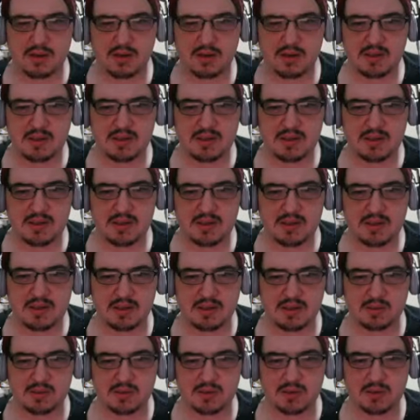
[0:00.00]
tend to enjoy
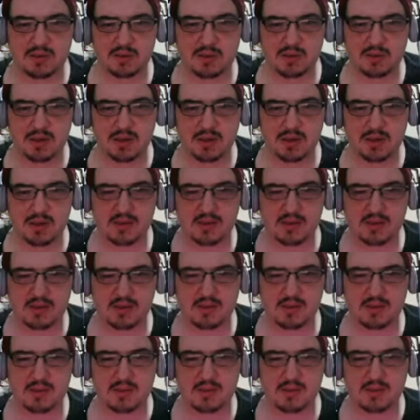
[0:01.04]
it on the
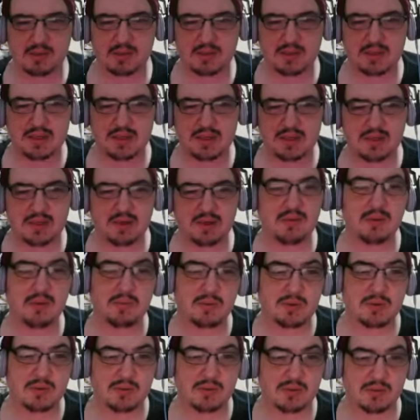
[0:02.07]
PC, even though
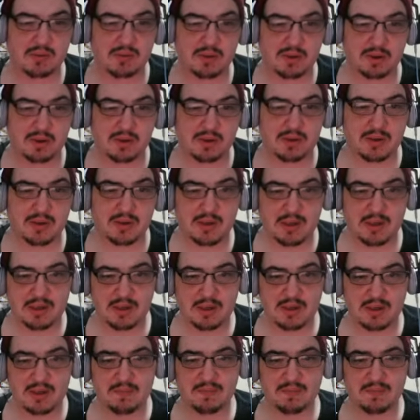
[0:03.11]
most of them are
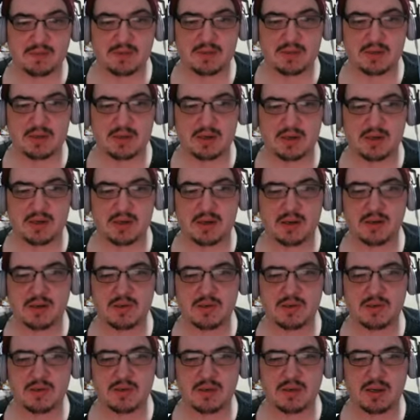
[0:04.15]

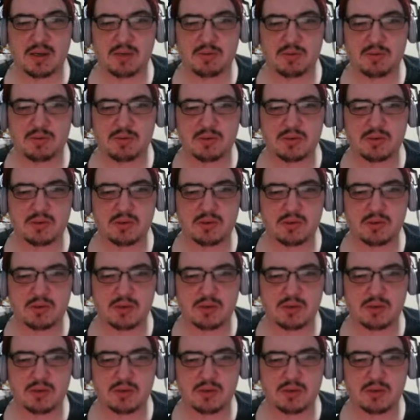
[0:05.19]
console gamers.